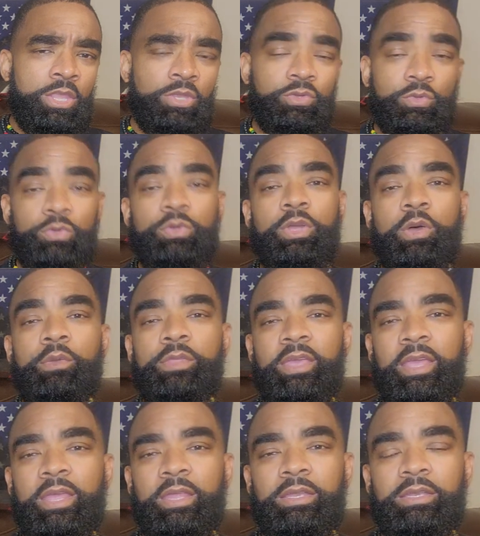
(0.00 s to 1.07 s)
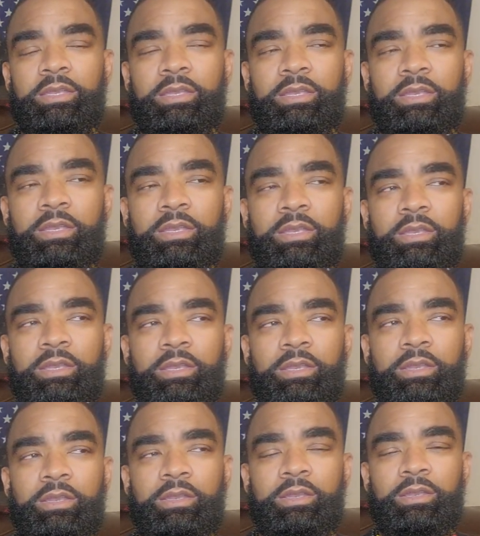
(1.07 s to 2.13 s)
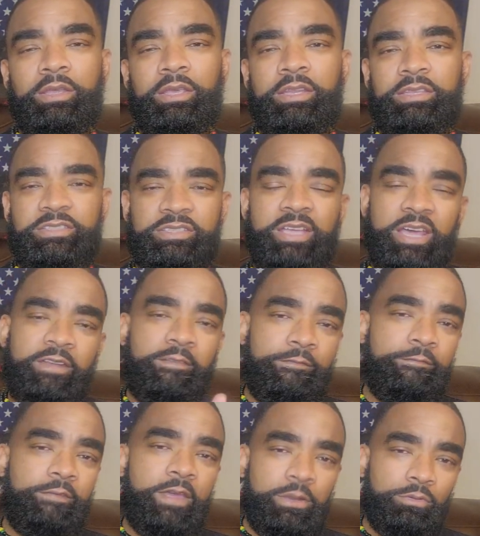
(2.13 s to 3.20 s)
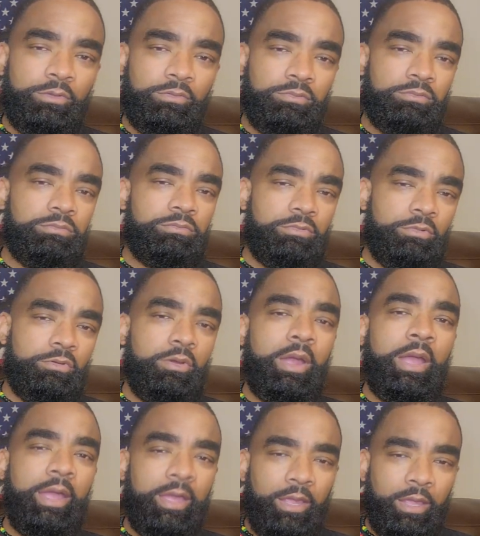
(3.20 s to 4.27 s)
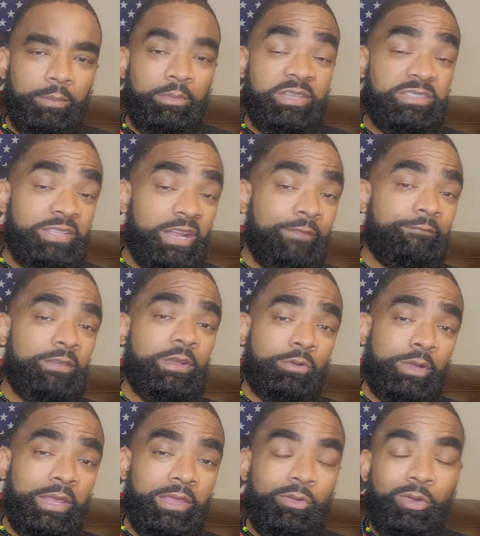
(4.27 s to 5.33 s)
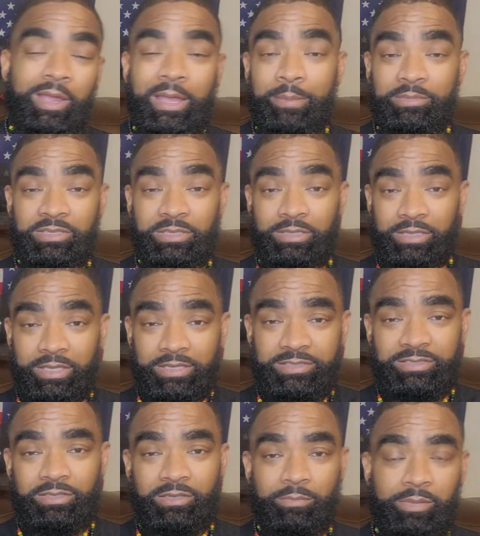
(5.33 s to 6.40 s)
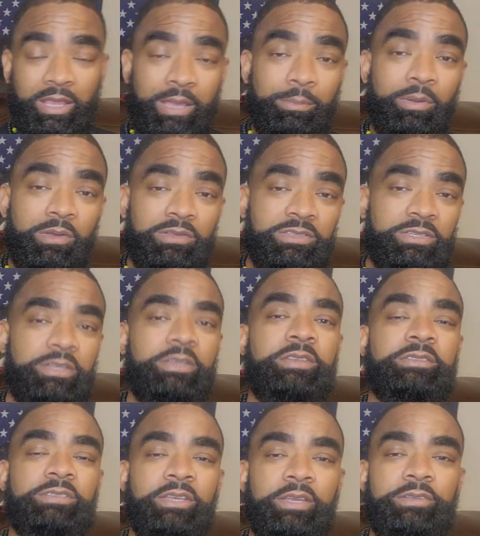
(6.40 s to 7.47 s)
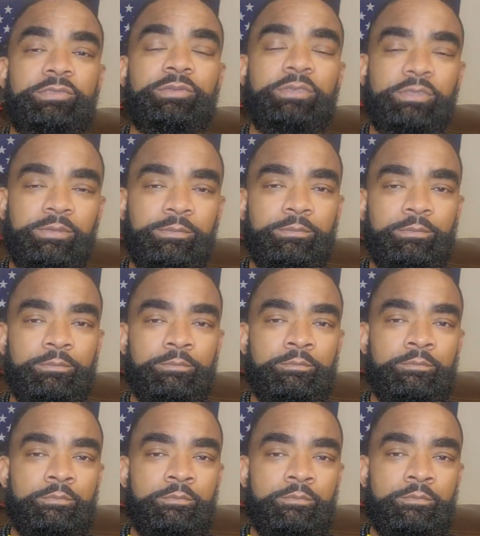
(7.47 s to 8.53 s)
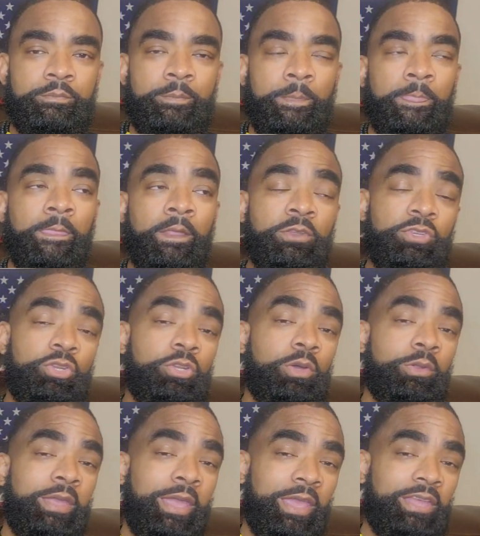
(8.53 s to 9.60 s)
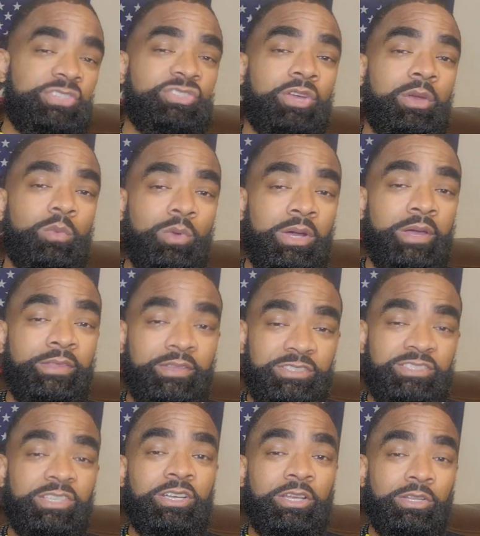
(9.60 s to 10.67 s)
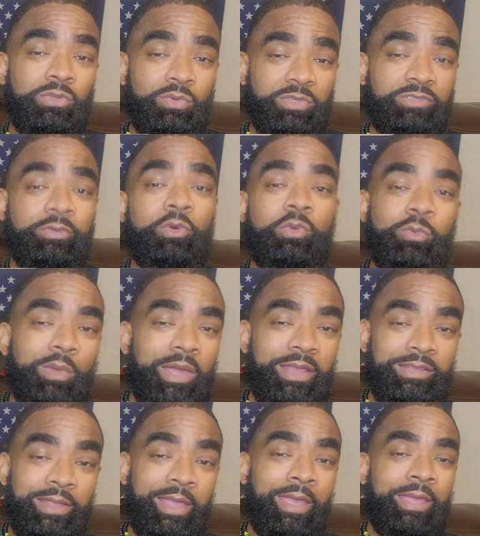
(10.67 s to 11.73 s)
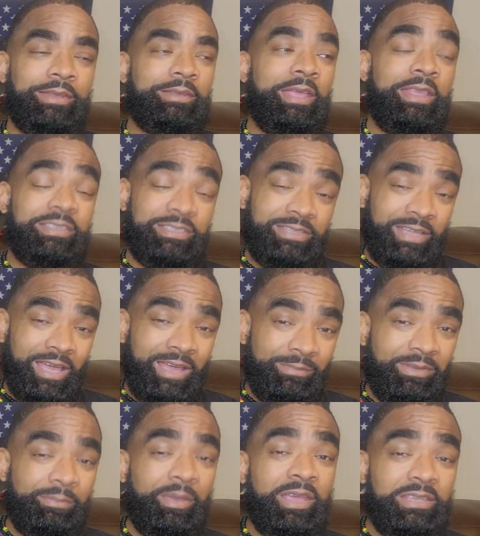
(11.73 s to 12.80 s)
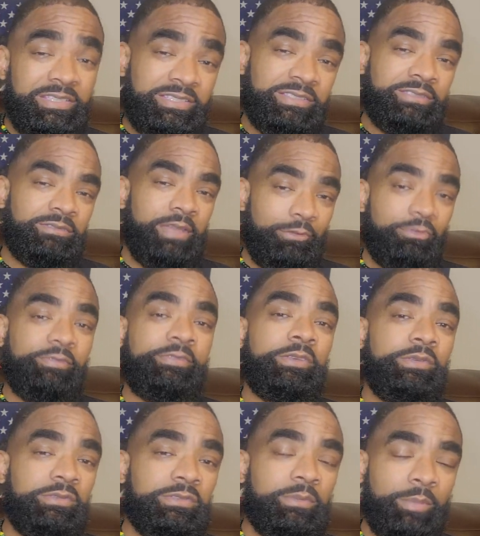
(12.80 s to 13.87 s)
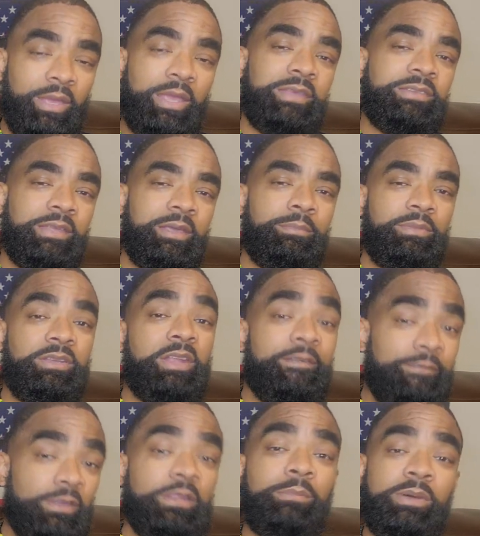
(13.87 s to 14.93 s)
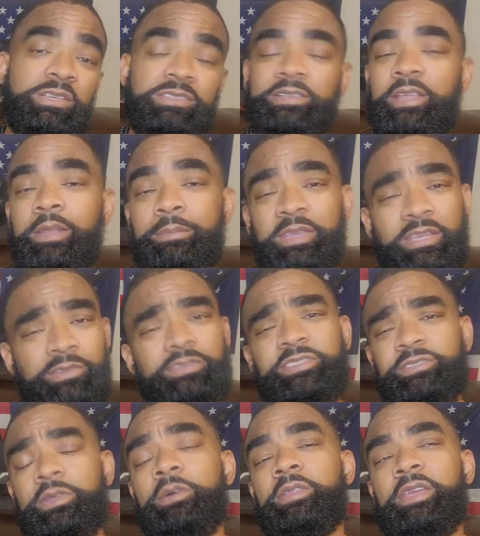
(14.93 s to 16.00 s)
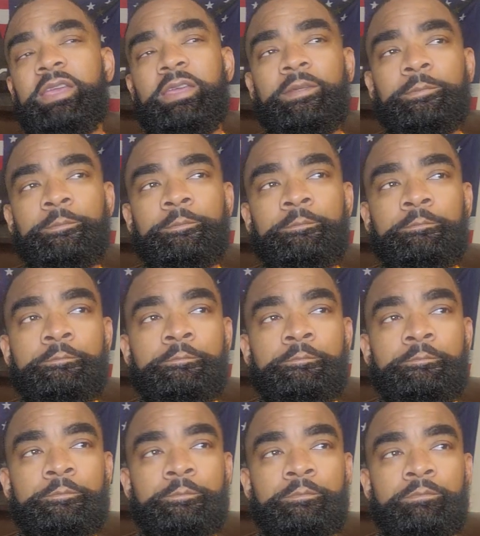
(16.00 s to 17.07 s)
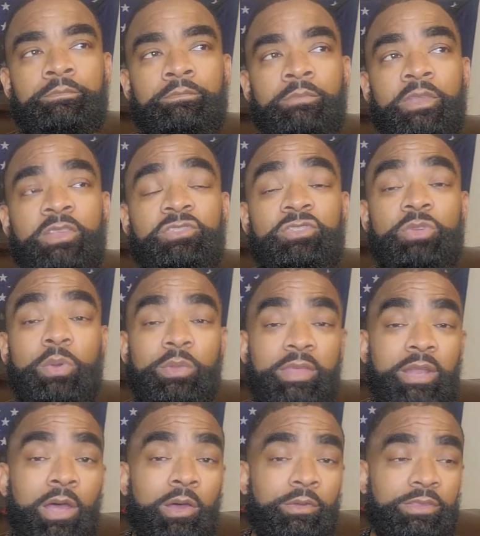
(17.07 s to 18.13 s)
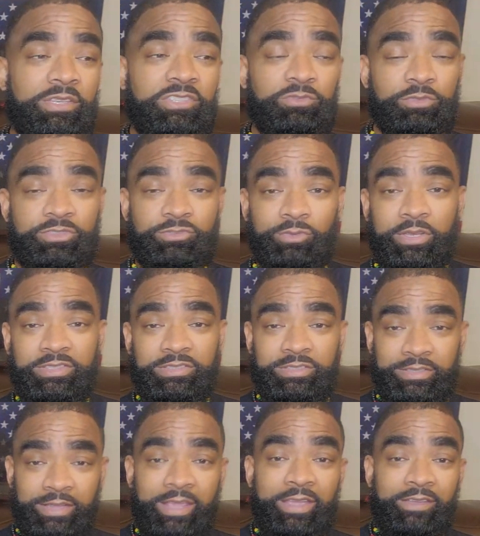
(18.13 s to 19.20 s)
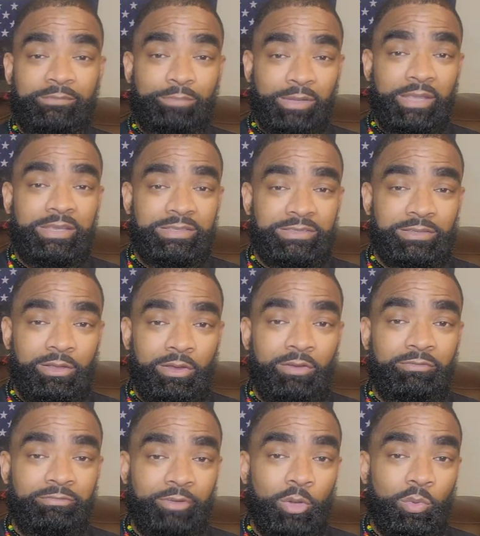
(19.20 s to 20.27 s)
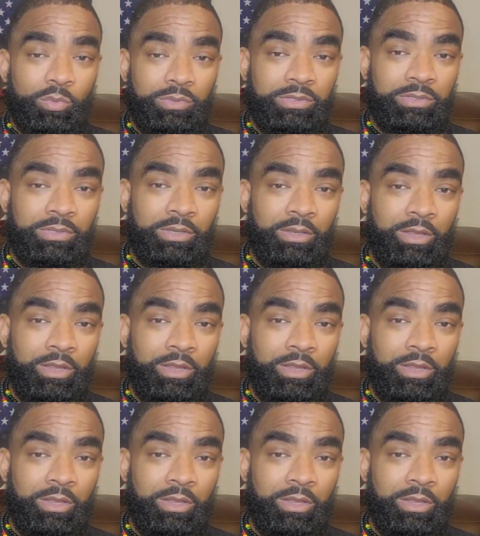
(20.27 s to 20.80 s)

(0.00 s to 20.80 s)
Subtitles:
Do you know that it is not a federal crime? It's not a federal hate crime to lynch a black person in this country. Do you know that H.R. 1, the John Lewis Voting Rights Act, has not been passed? They refused to pass that bill. They filibustered that bill. Did you know that? Did you know that all these restrictions that they have placed on voting,